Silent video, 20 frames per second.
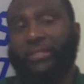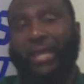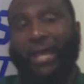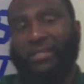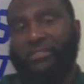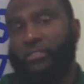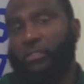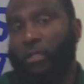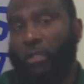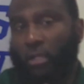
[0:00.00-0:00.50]

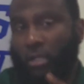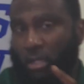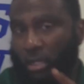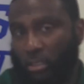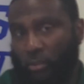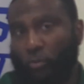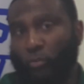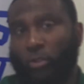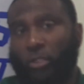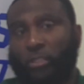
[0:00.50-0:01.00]
that's a
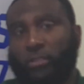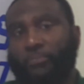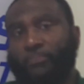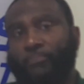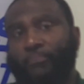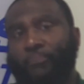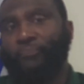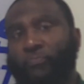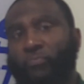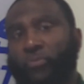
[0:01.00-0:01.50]
good one.
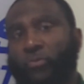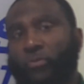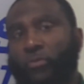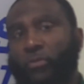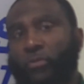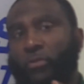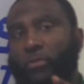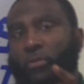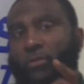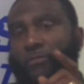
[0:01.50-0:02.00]

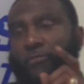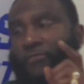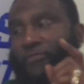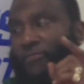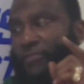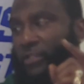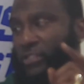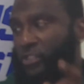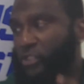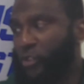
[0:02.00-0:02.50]

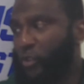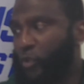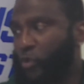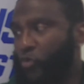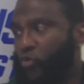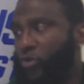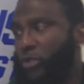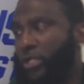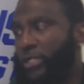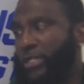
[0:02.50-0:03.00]

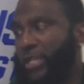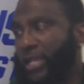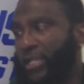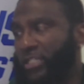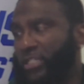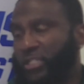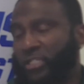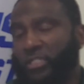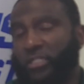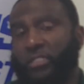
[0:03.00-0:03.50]
Physical
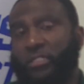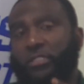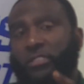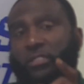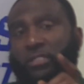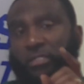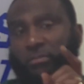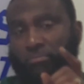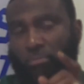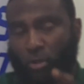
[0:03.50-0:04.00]
connection,
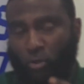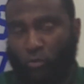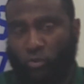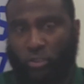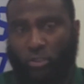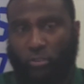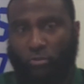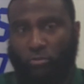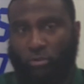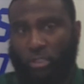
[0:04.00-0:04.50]

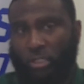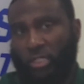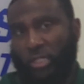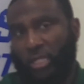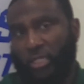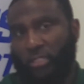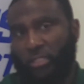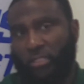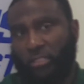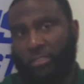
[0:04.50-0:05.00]
emotional
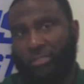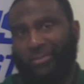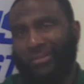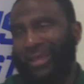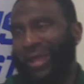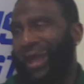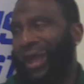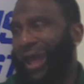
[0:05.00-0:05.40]
connection.